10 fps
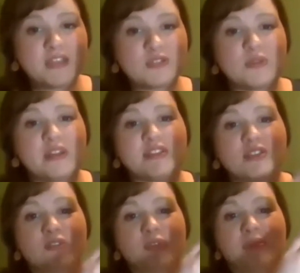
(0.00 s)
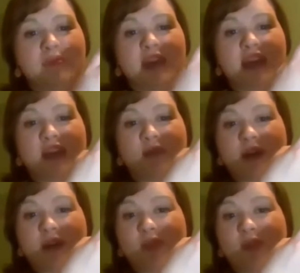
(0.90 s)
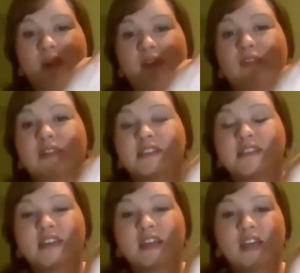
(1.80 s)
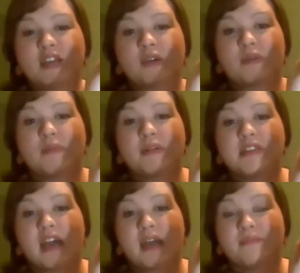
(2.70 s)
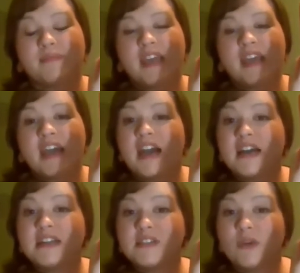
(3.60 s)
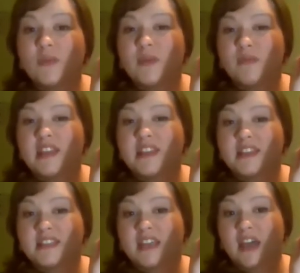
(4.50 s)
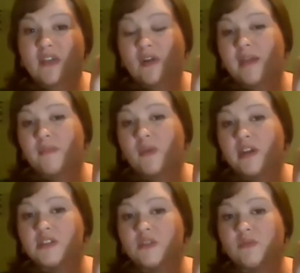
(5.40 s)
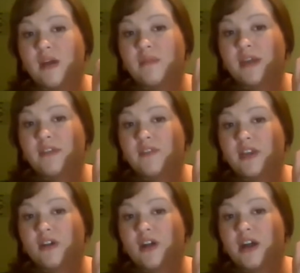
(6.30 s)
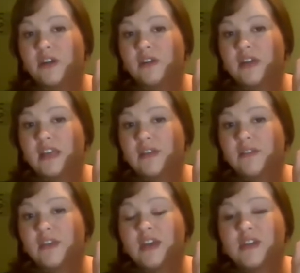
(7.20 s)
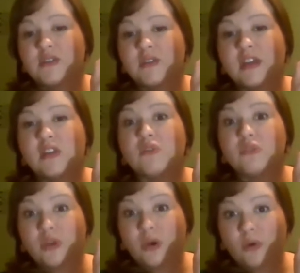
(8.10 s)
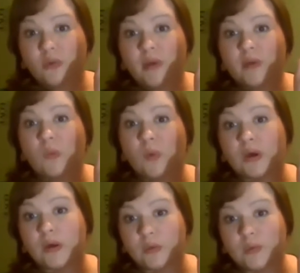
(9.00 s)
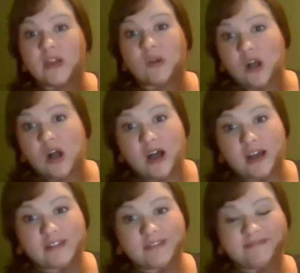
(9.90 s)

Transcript: So let's start from the beginning with the reference. One more time. As we read this together, I'm going to run my finger underneath so that you'll know what word we are on.